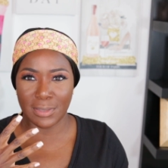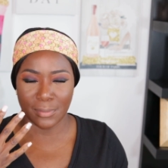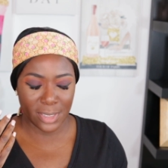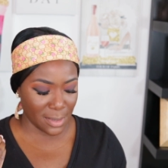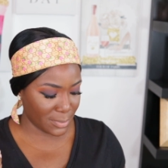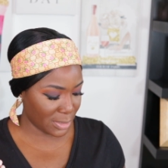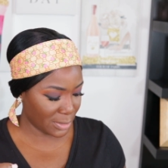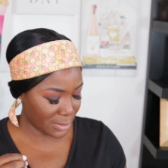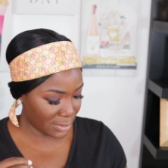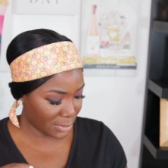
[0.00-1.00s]
sometimes it
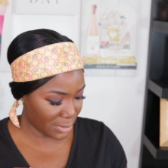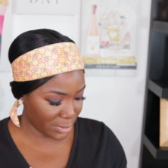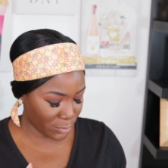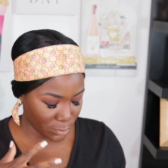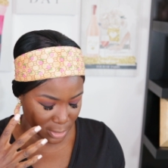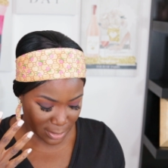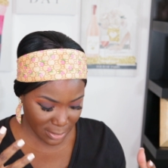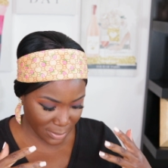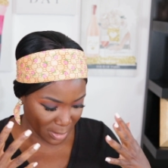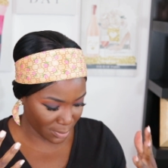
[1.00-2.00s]
just
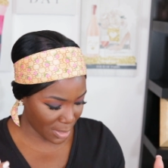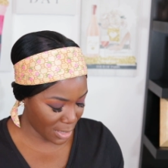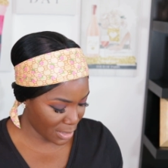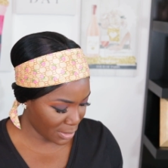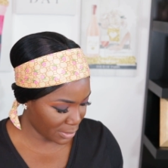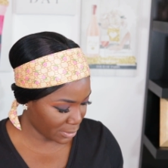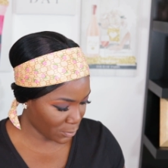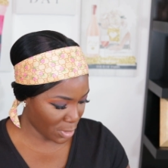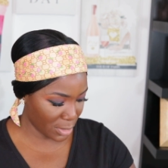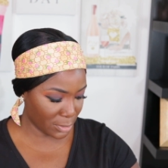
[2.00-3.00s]
runs, makes my eyes
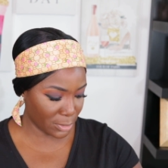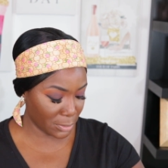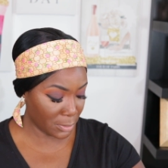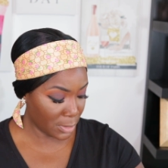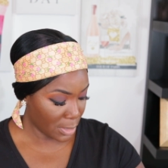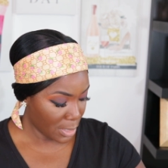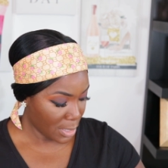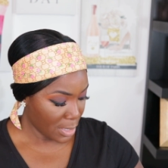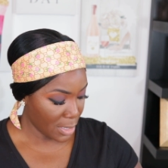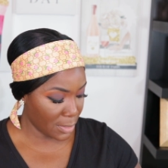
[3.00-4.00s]
water.
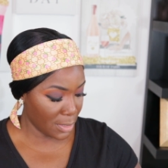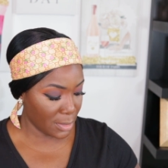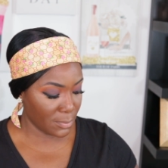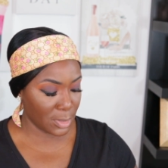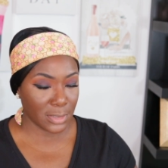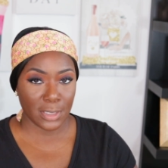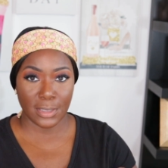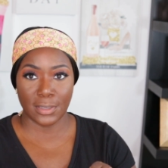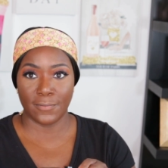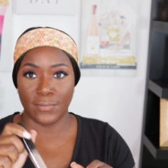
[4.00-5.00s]
And then I'm going to
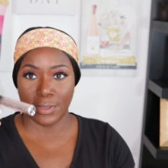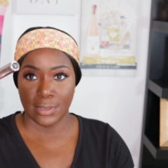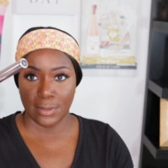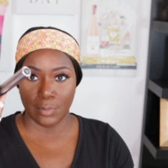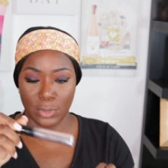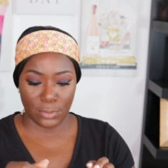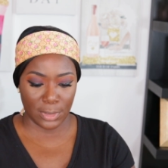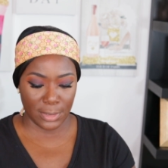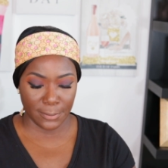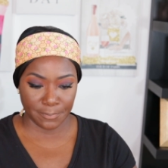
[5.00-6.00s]
take the Fenty
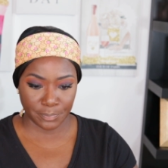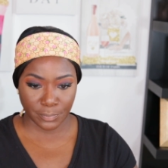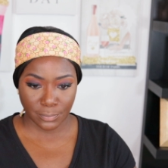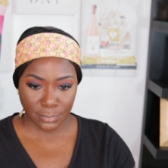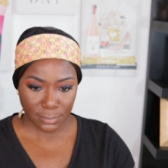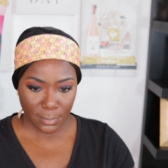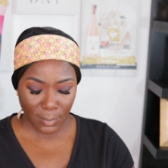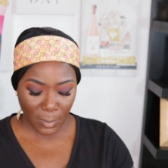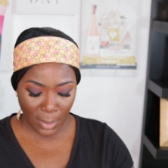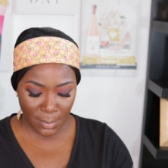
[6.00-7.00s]
Beauty
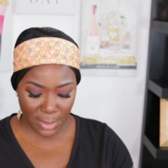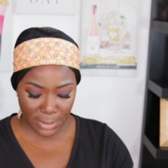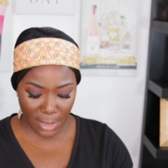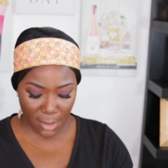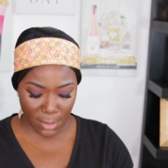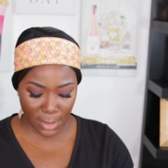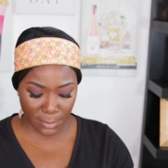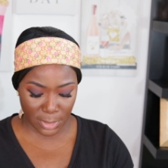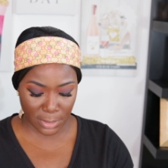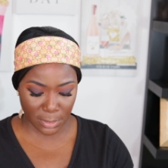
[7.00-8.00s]
mascara and
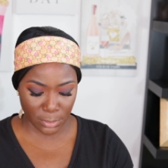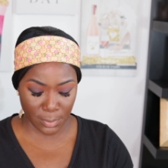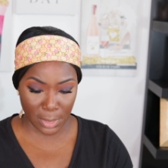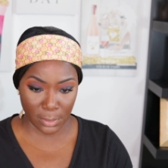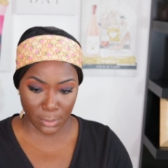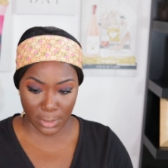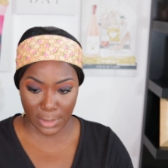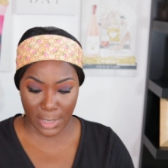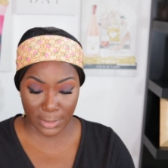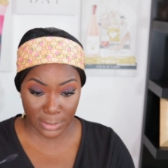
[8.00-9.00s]
I'm just going to do my lower
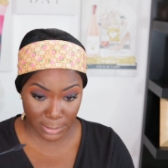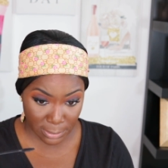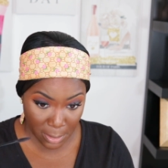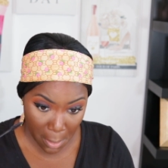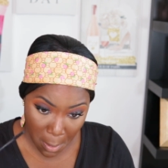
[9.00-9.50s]
lashes.